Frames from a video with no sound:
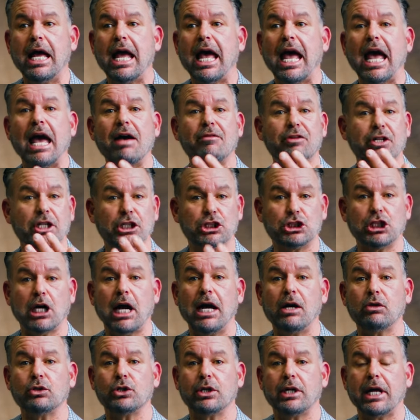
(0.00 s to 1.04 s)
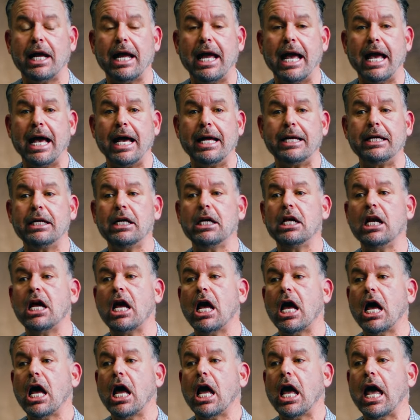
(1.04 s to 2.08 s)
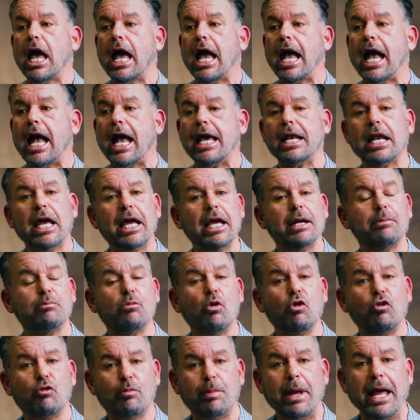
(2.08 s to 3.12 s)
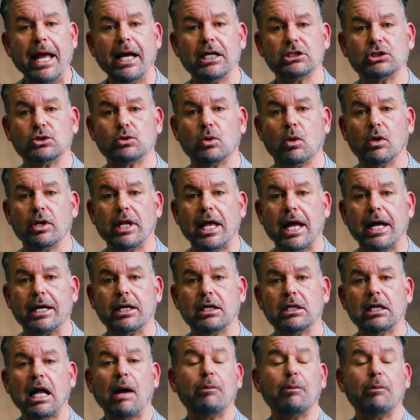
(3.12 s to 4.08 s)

having the childhood I had, and I had moved past all that.